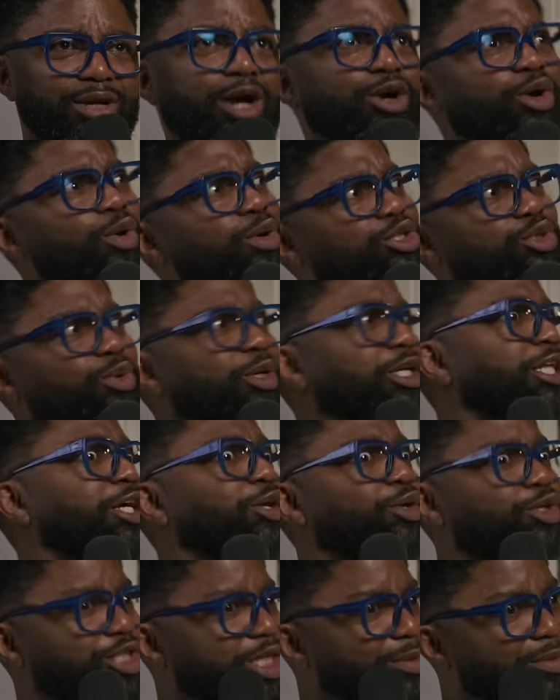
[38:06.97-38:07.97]
not going to a
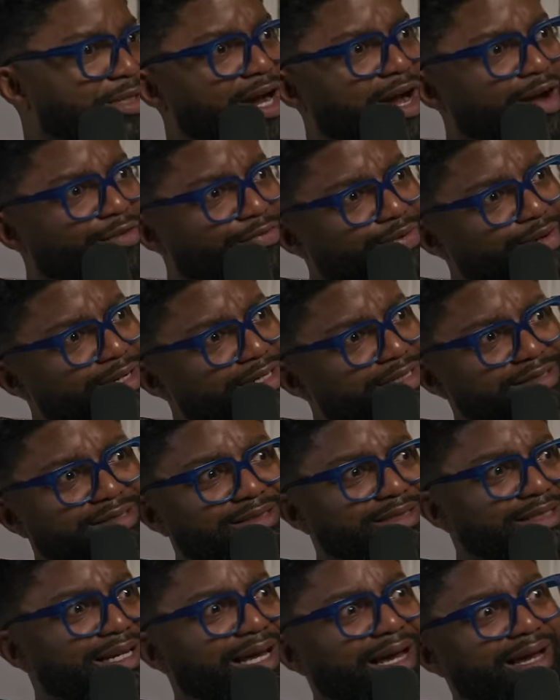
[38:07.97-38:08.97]
leadership conference
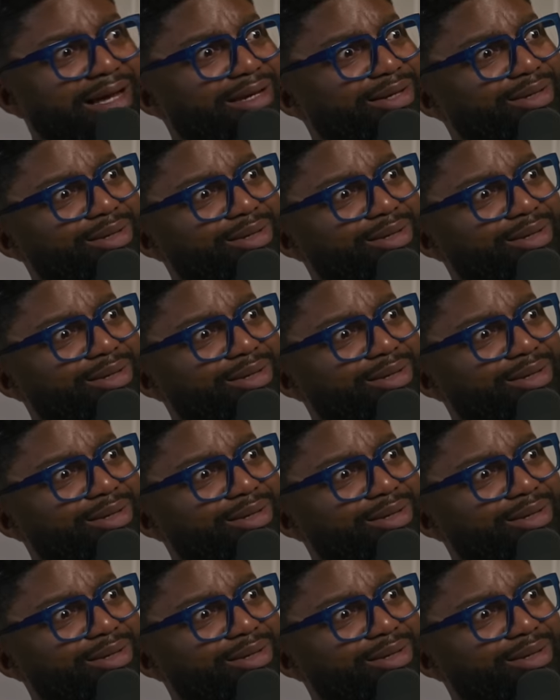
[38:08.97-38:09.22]
to like,